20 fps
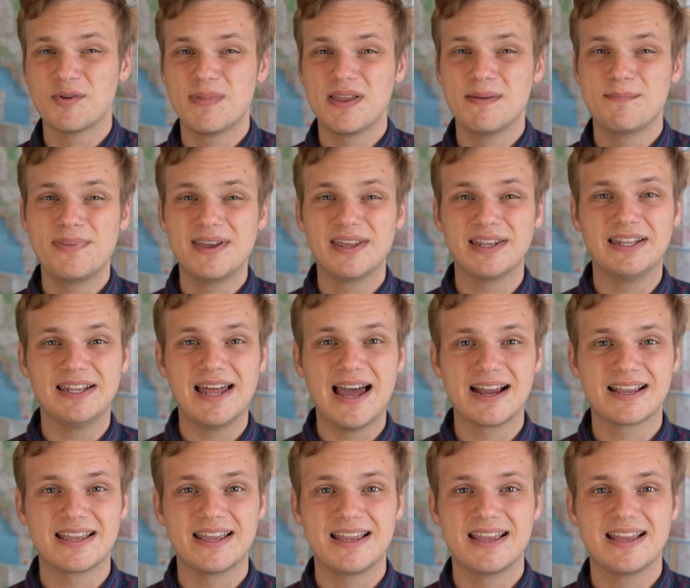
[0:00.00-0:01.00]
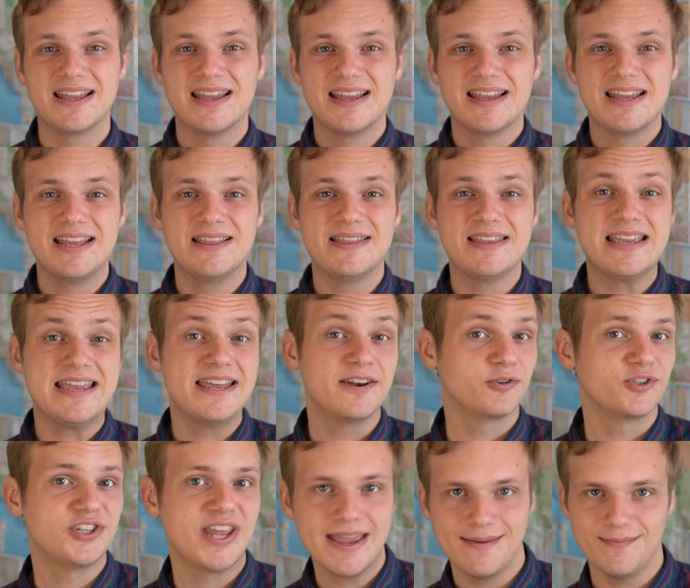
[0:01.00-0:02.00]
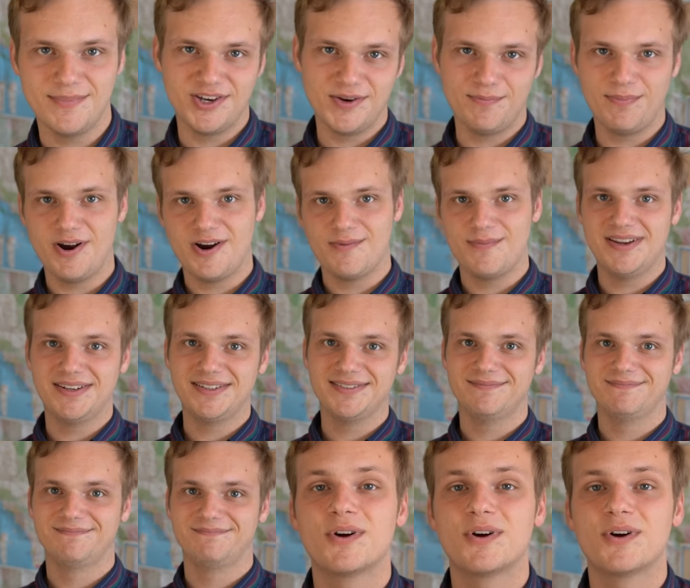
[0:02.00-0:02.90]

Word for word: could be a bit lacking in the entertainment department.